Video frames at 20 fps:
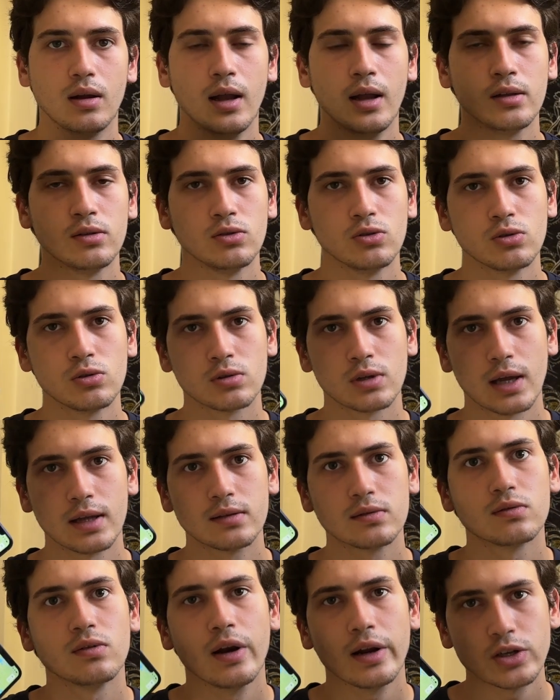And you'll
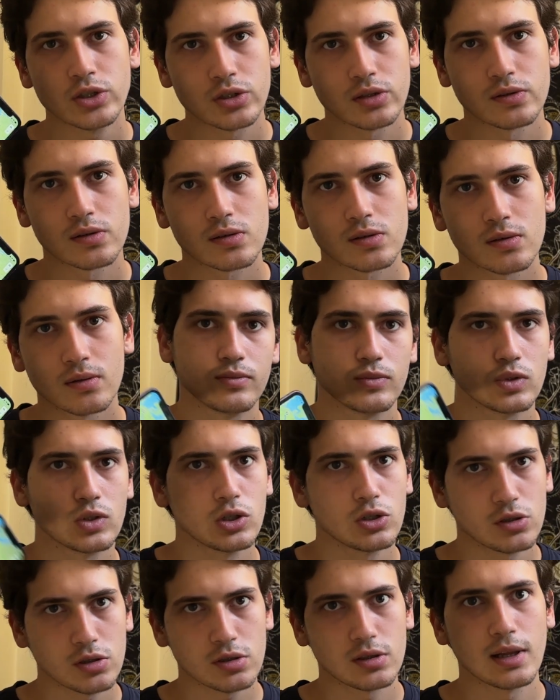get directions,
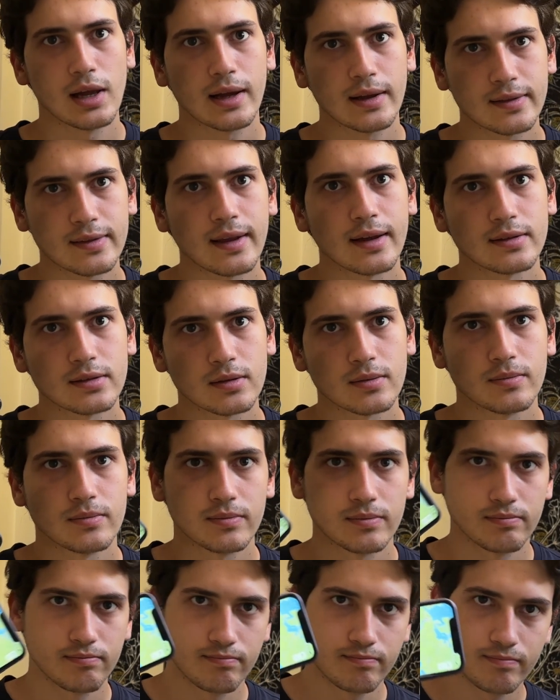just like that.
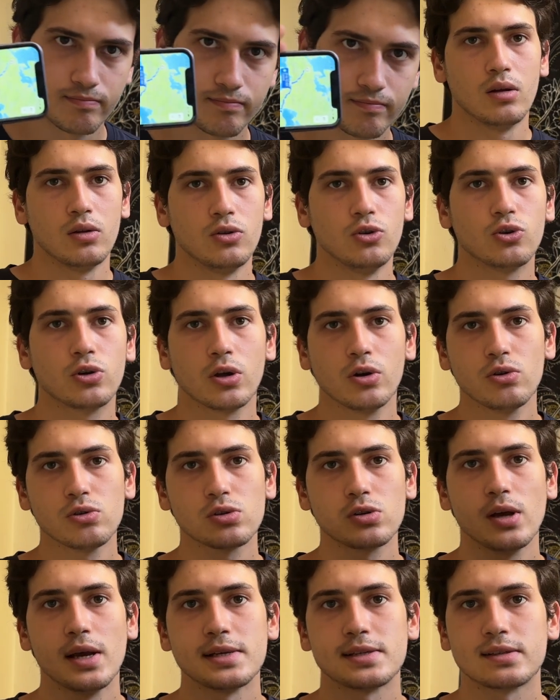You can
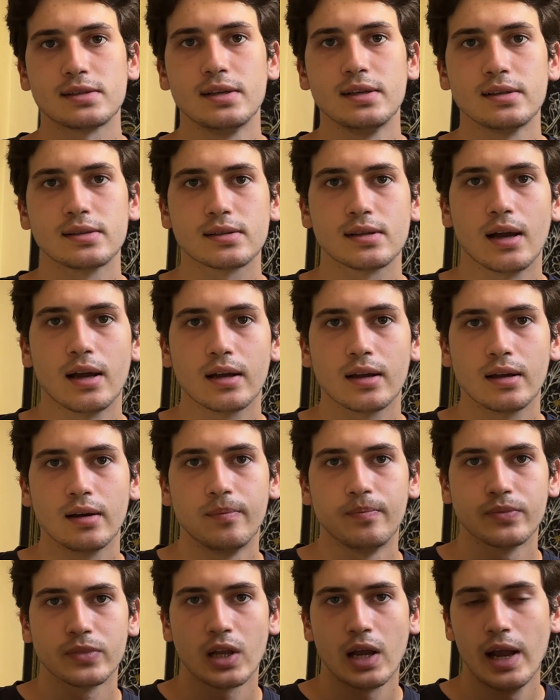also ask things like,
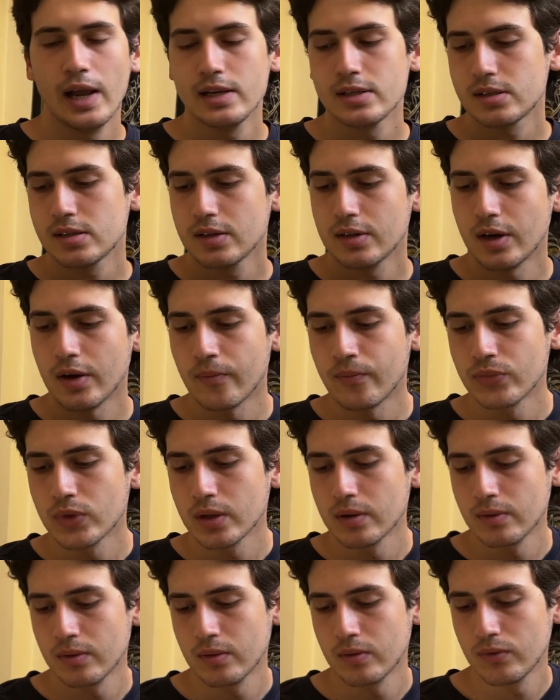"Hey Siri,
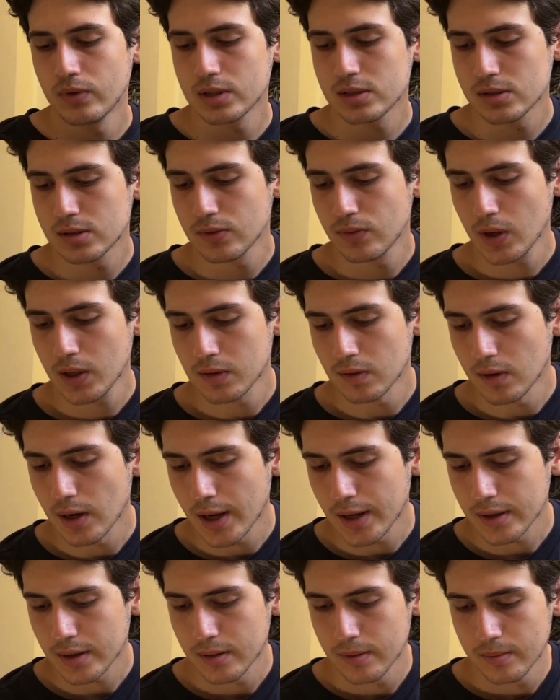what's the weather like?"